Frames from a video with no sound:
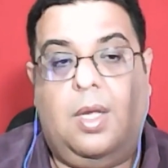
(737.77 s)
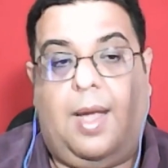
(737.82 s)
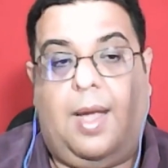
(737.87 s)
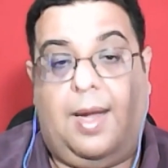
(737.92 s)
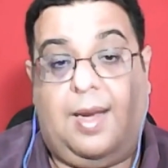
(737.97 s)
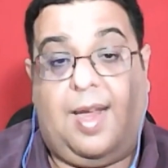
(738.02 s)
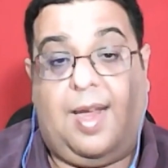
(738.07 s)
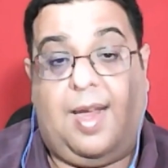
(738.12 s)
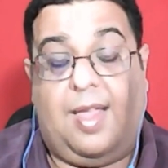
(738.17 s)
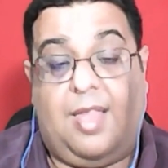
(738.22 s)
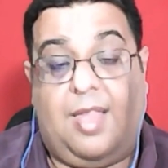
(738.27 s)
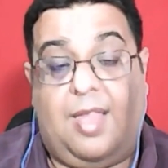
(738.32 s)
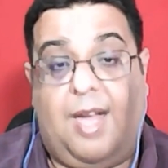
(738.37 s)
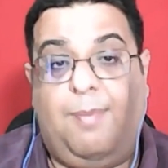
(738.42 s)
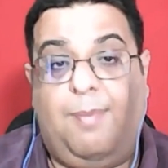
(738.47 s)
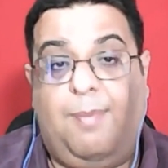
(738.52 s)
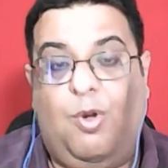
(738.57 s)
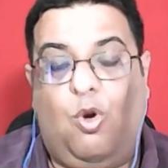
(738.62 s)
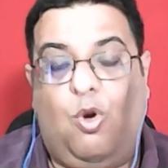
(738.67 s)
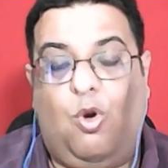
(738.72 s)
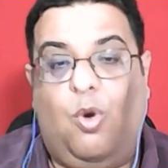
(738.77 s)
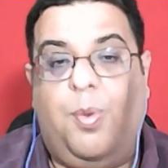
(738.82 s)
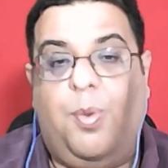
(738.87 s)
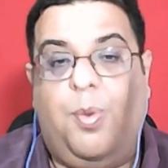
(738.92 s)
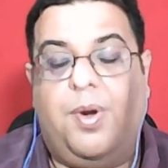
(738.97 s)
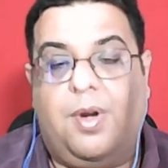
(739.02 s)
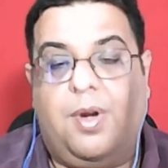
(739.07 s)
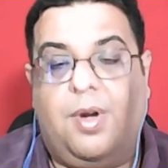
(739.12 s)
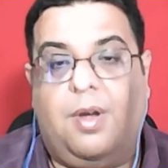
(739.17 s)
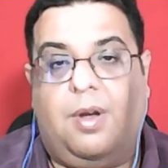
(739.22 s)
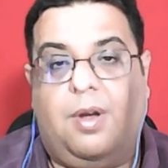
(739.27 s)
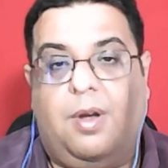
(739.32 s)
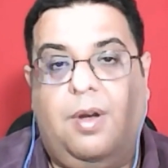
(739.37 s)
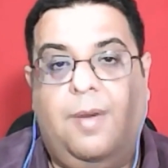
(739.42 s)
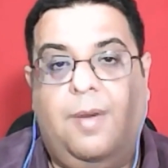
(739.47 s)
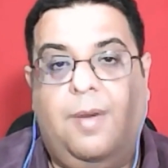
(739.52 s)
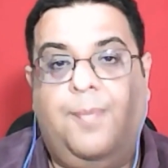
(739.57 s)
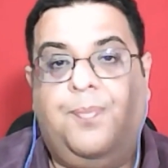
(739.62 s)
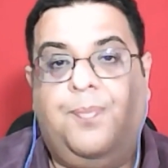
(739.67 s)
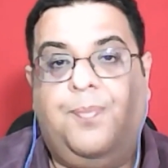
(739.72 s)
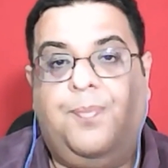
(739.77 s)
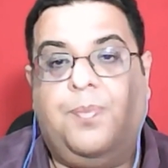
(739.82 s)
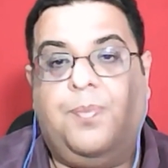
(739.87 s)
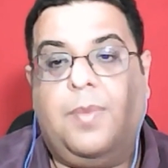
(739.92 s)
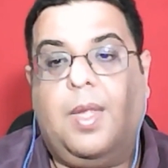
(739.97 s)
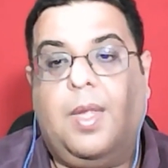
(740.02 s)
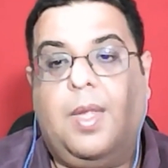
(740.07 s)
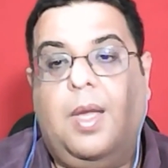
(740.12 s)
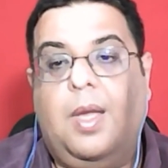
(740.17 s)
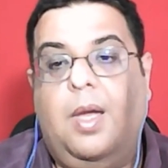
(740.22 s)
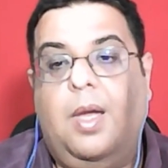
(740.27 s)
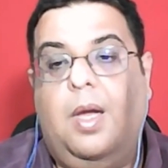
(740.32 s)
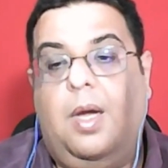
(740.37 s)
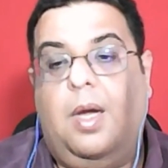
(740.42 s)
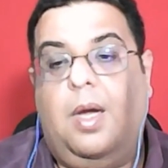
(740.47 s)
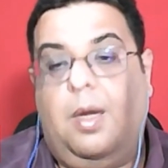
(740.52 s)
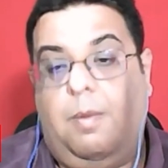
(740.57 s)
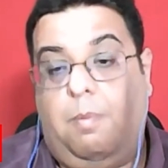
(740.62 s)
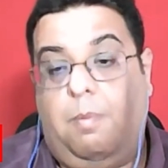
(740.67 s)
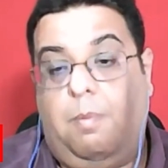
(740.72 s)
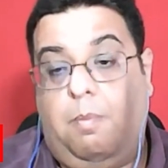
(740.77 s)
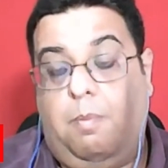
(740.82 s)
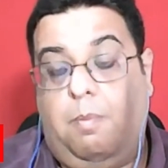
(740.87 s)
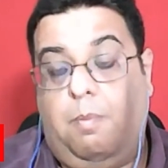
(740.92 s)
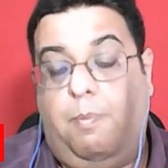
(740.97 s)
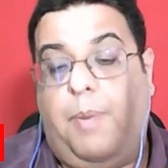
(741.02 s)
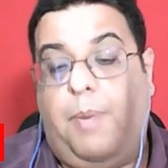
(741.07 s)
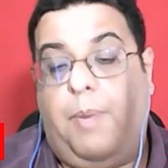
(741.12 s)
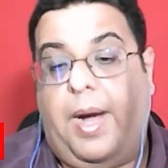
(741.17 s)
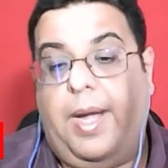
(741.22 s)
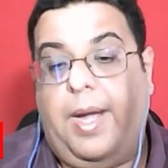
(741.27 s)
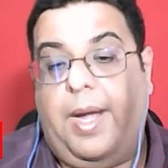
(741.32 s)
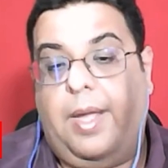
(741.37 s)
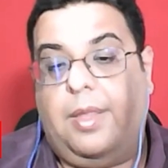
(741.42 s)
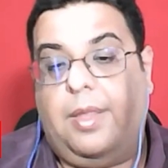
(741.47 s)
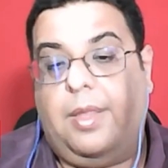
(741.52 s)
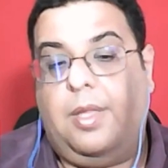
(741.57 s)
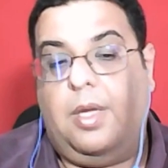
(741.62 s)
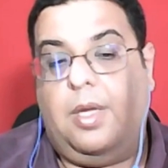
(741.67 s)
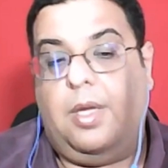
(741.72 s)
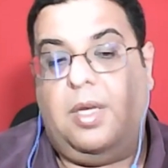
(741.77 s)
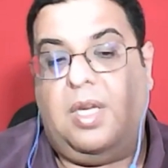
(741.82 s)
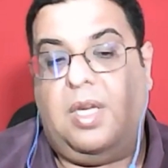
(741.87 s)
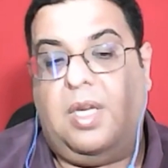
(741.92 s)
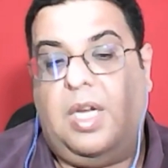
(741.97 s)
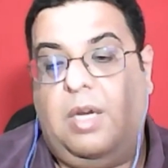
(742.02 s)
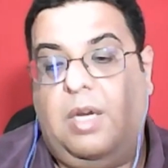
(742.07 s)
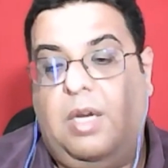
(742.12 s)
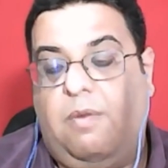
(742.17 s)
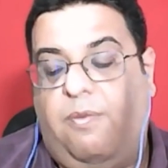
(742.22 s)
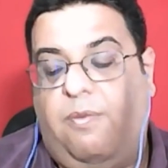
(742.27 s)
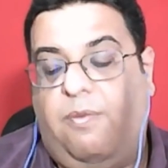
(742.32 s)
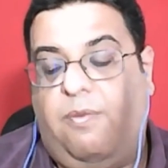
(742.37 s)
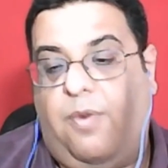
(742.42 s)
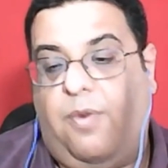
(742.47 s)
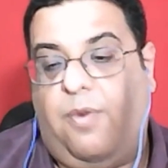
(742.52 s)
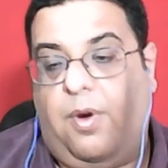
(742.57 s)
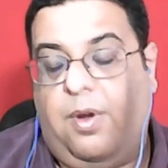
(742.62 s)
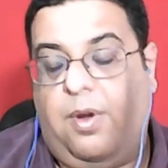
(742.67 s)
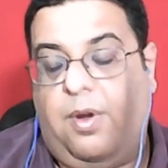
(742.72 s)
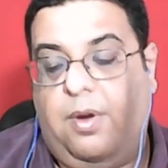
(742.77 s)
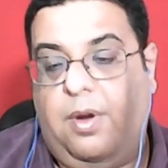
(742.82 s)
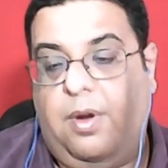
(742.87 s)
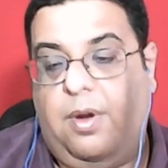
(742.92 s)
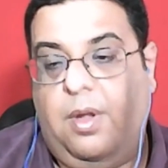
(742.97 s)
and can that be overridden uh, by the need for